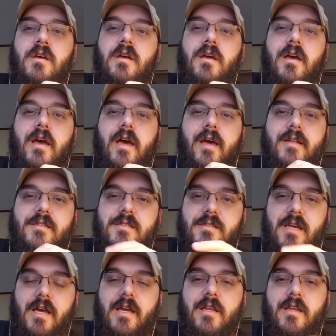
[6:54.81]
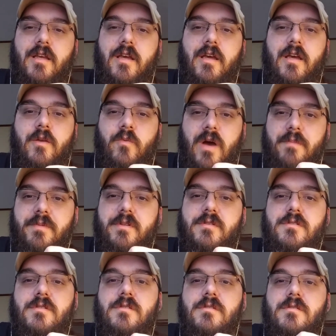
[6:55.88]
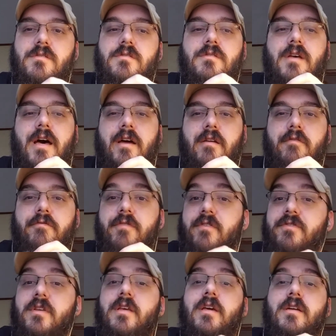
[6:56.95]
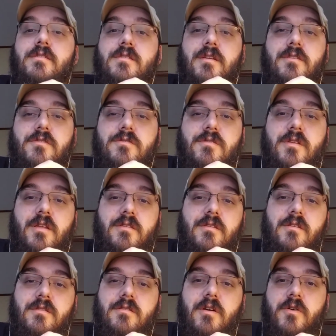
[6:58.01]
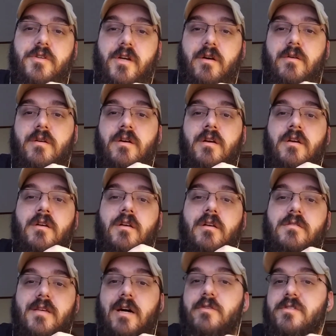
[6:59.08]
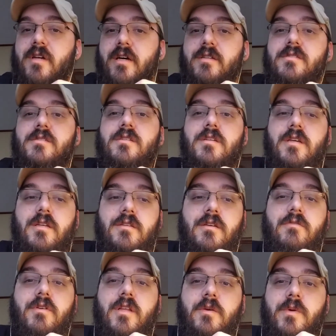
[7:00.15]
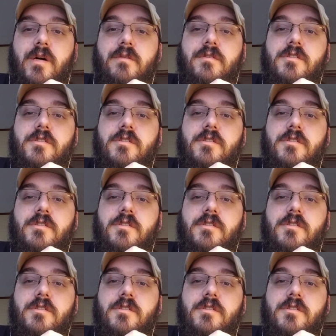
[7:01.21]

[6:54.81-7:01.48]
and second in weapons out of 50 kids at the dojo. So that was nice. He did really well at the